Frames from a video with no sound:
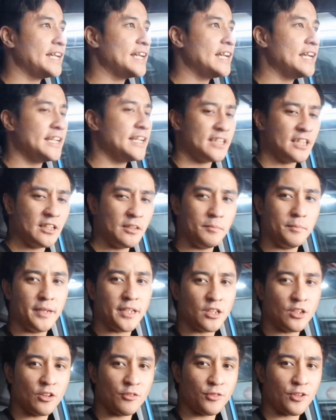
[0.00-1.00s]
And a little
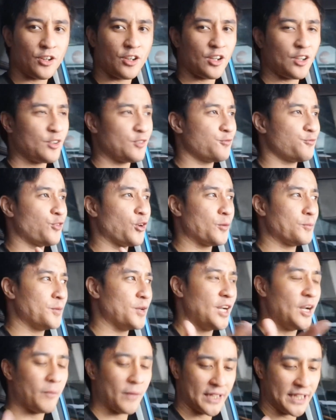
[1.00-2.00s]
bit of a
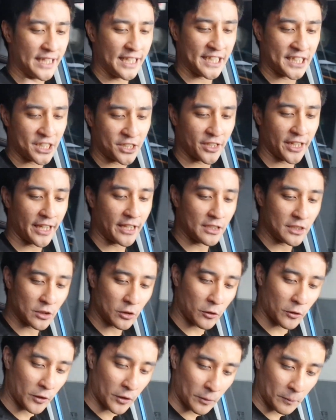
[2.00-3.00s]
Formula 1 Easter egg.
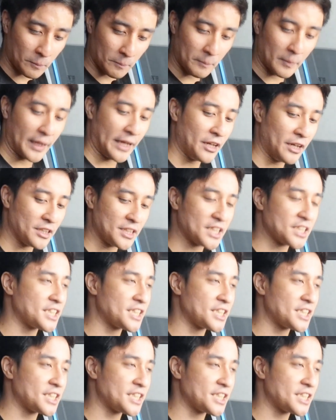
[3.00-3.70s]
So here in the